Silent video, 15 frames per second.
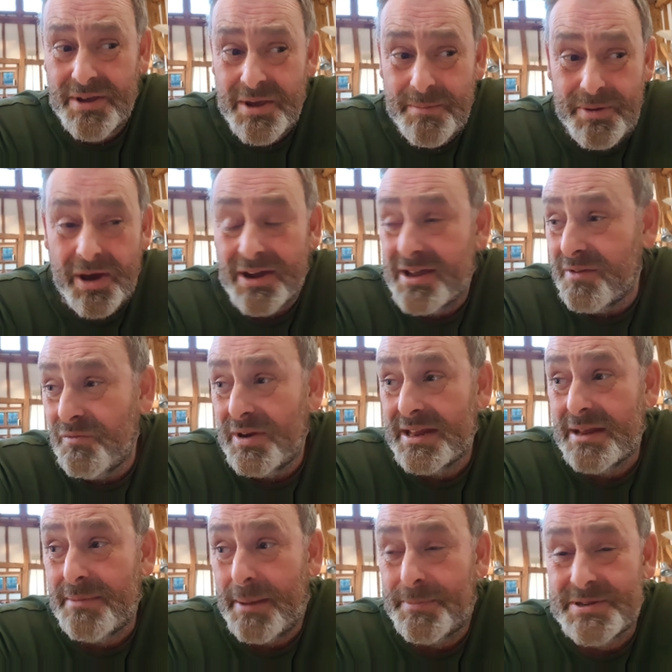But I can ring
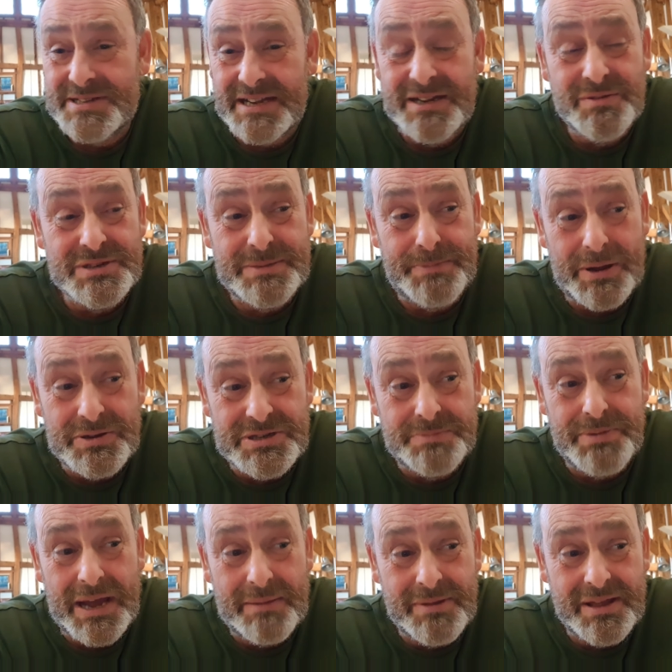them up and say, you were supposed to
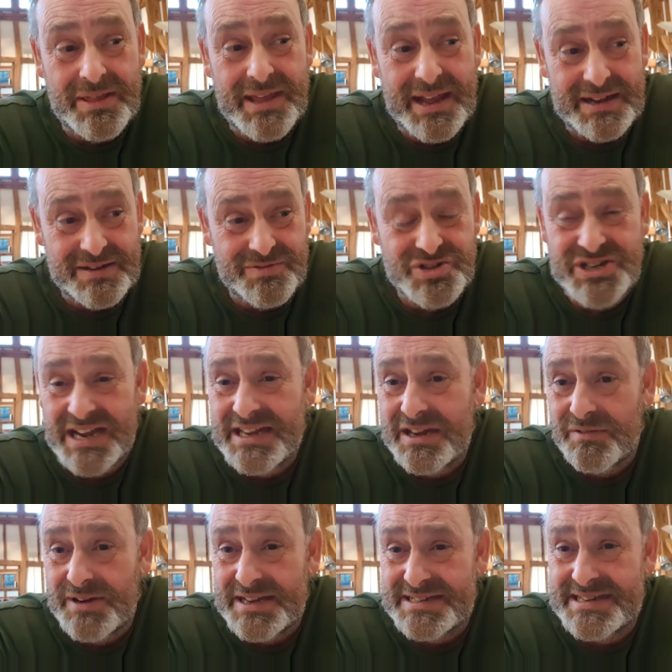pay me at the end of
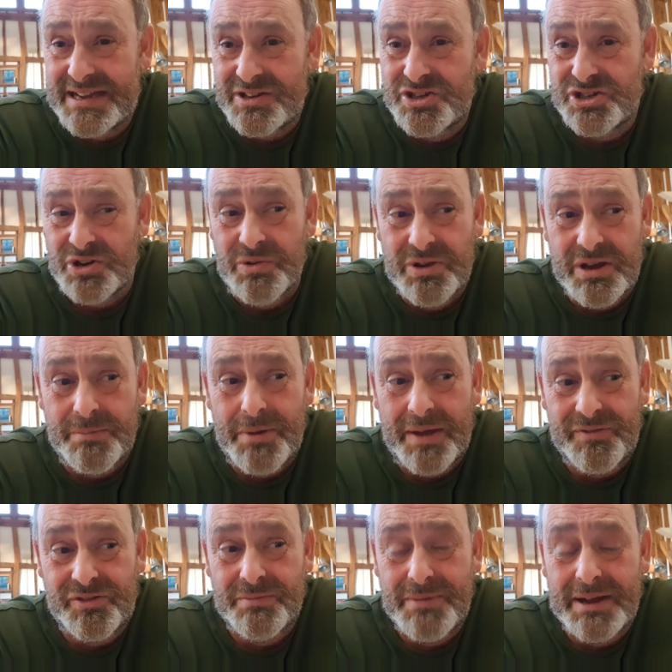January. It's now June. Can I
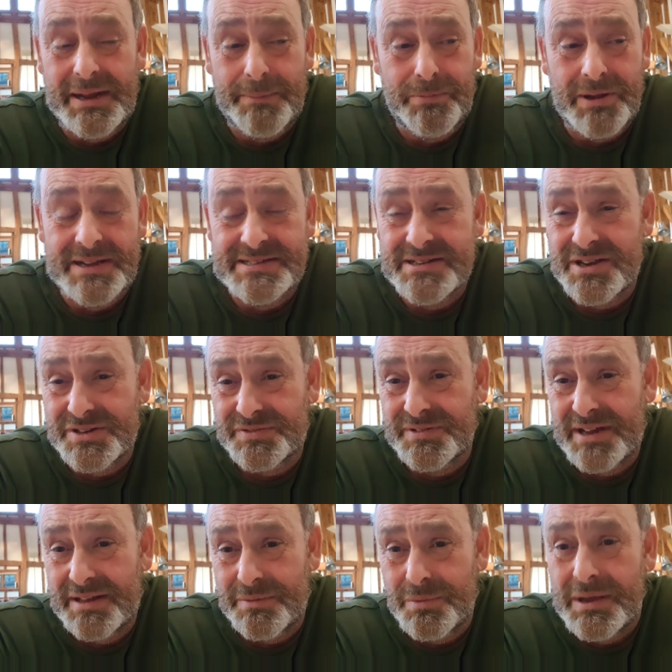have some money, please? And ask for
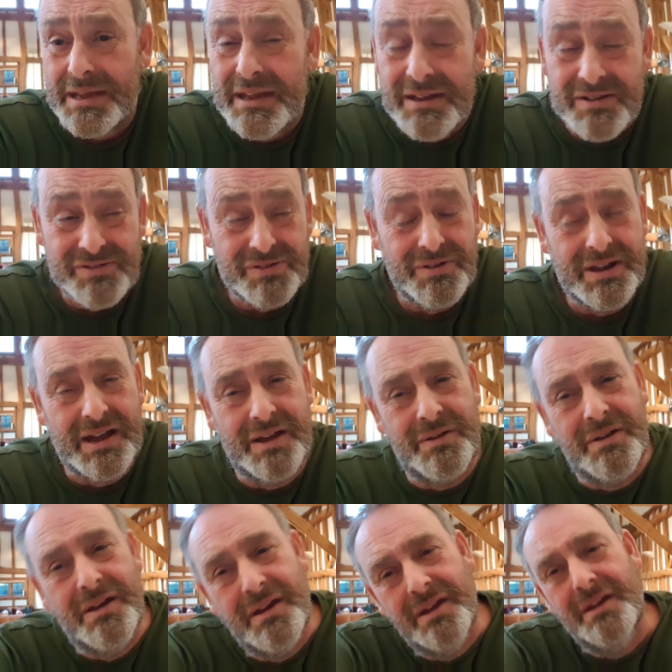another week. You sort of
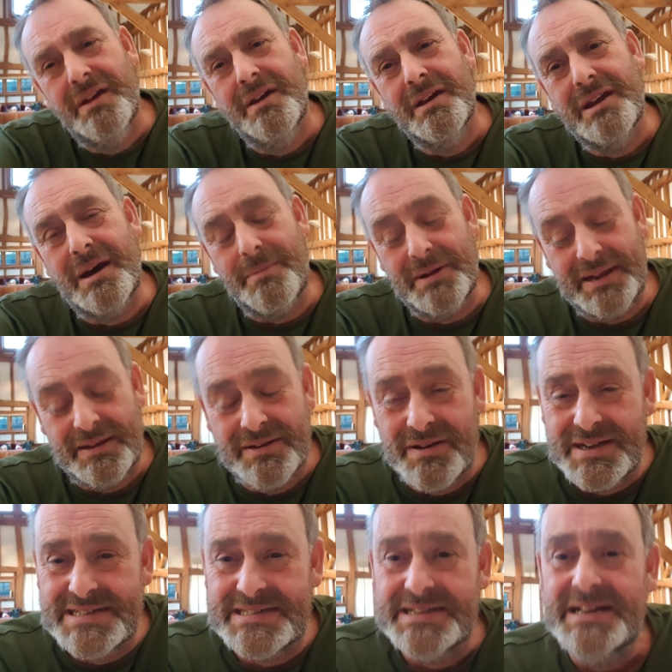go, come on now,
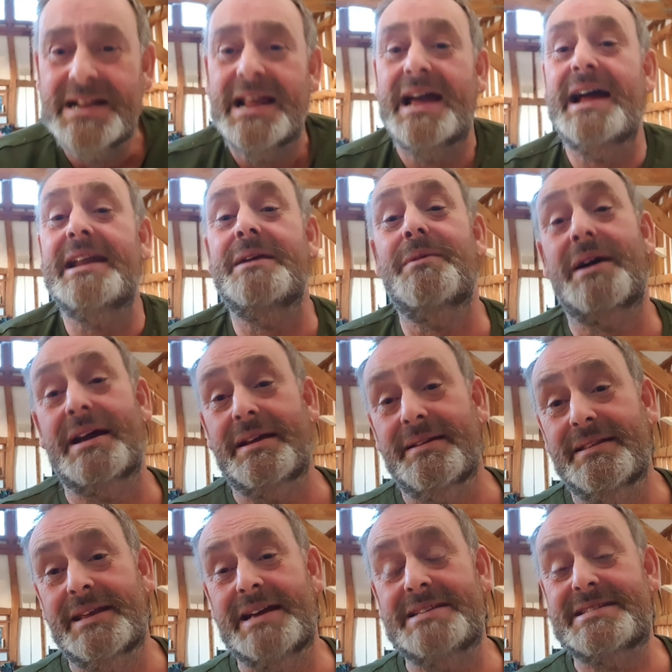guys. Anyway,
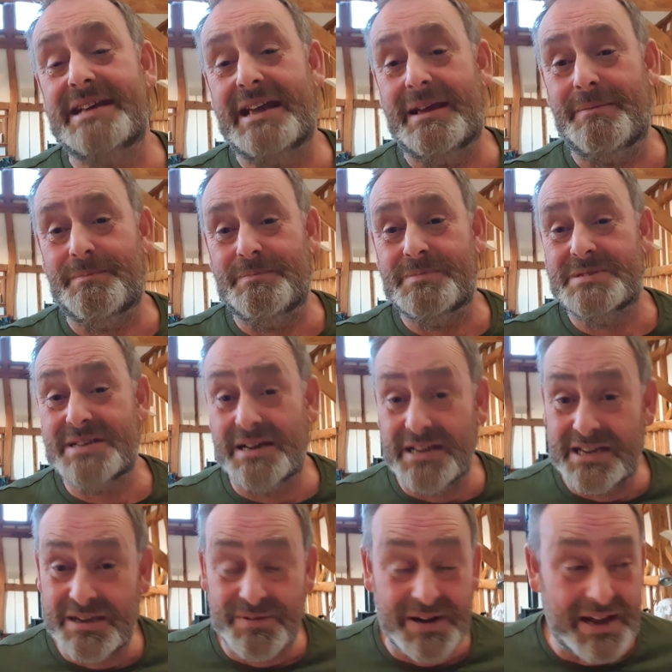that's it. It's only
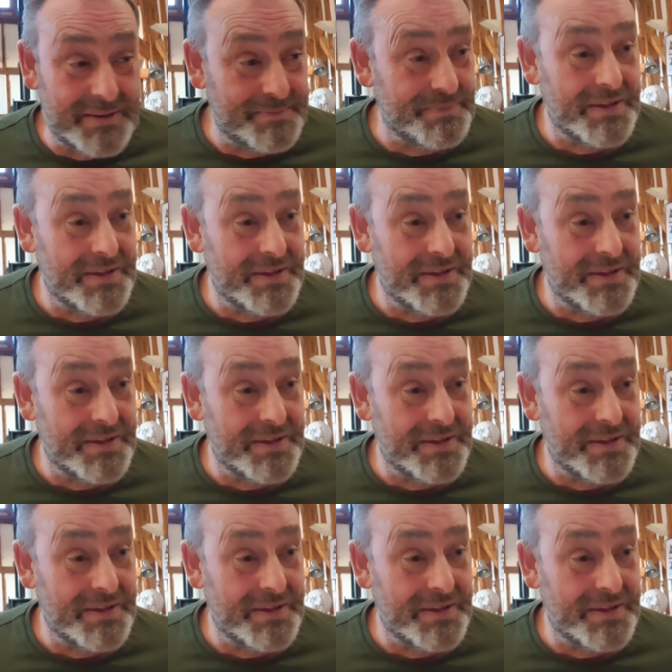Q&A.